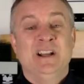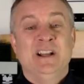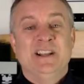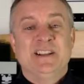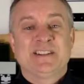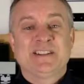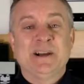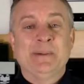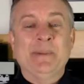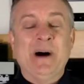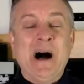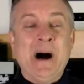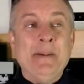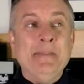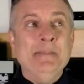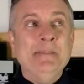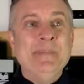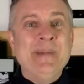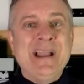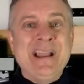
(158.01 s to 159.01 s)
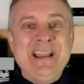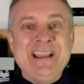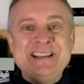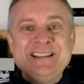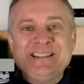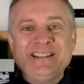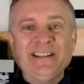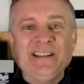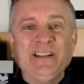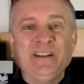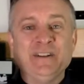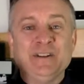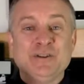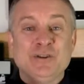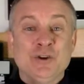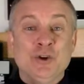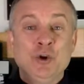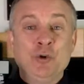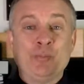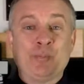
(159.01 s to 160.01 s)
some amazing
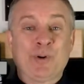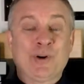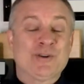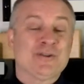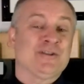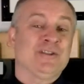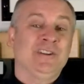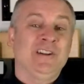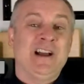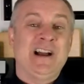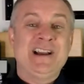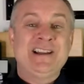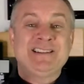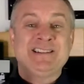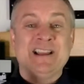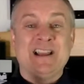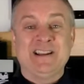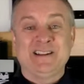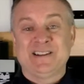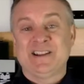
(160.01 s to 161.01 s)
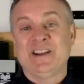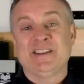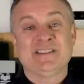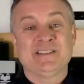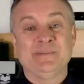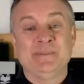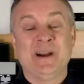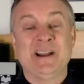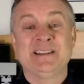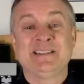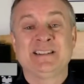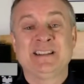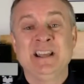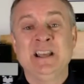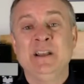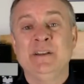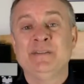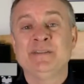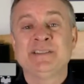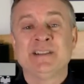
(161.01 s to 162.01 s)
new personalized and customized
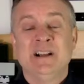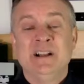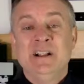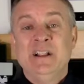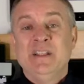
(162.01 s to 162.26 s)
gifts